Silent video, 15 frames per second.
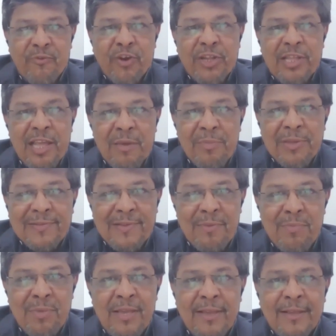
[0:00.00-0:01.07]
for the
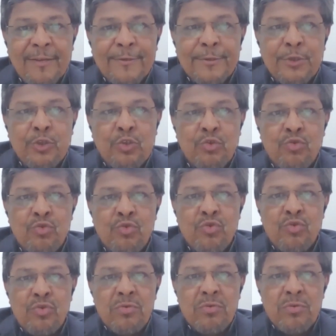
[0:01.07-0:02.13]
MSME
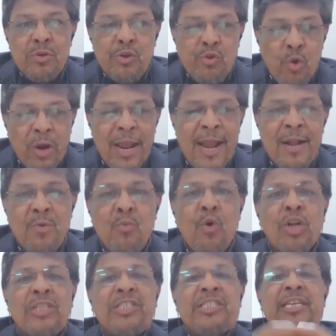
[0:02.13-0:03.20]
to look at
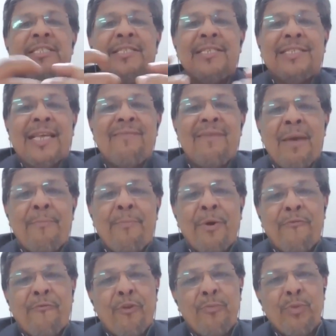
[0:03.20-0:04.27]
what changes have
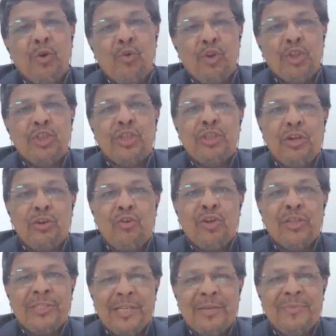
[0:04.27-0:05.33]
happened from the original
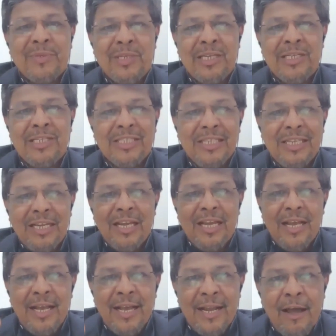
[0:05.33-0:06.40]
concept stage
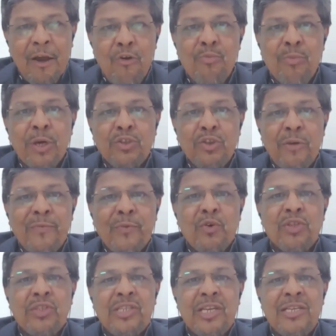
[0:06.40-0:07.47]
and how much of
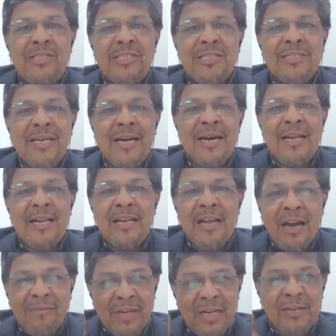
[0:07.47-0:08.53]
those changes are in
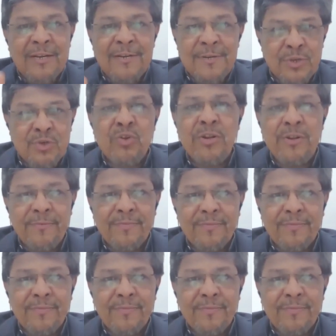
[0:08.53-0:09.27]
our control,